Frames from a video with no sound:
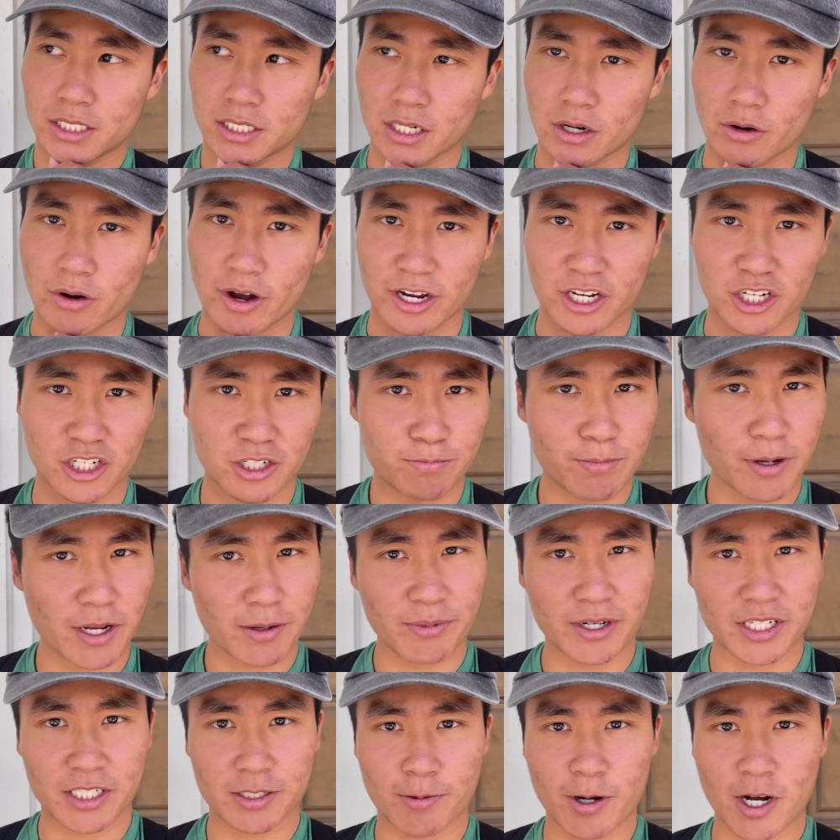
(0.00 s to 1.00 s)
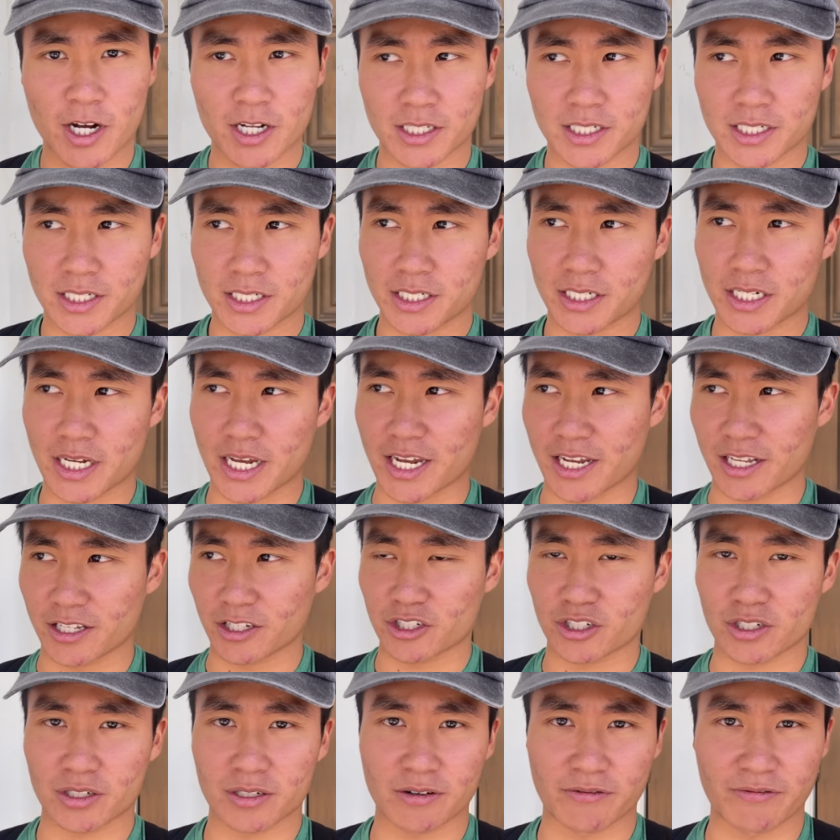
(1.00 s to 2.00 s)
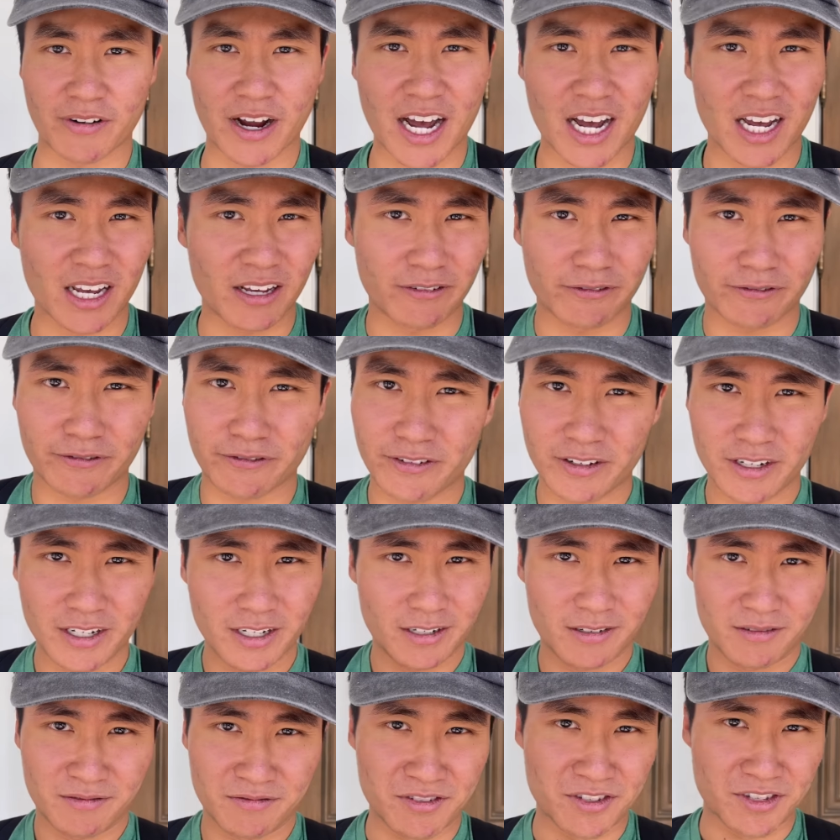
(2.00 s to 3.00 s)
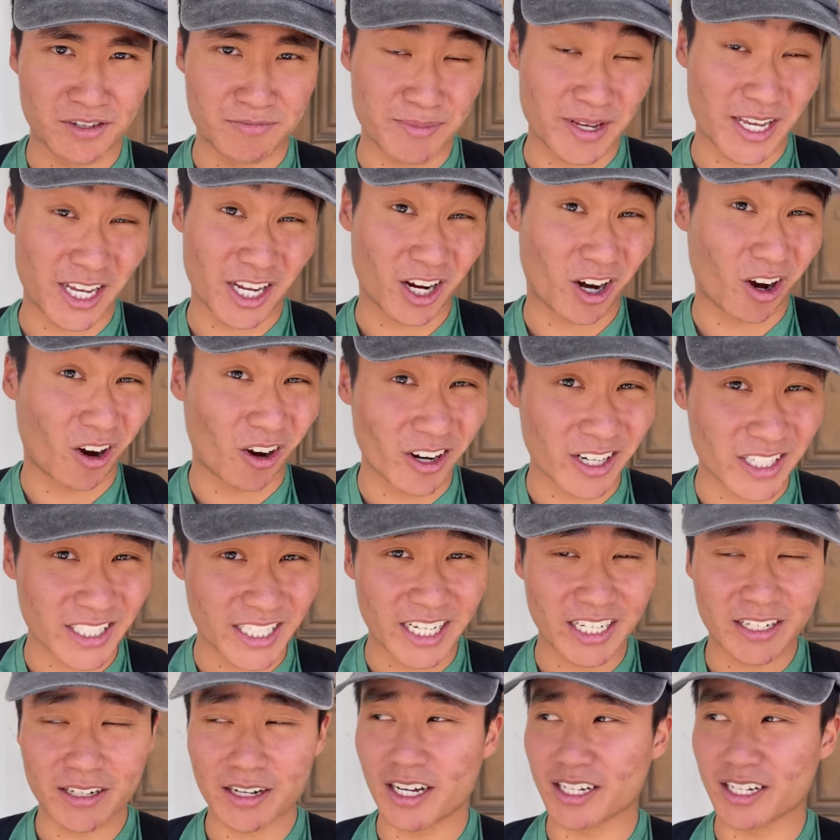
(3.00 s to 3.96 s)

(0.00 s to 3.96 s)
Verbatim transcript: So I can just pick my spots and survive being card dead.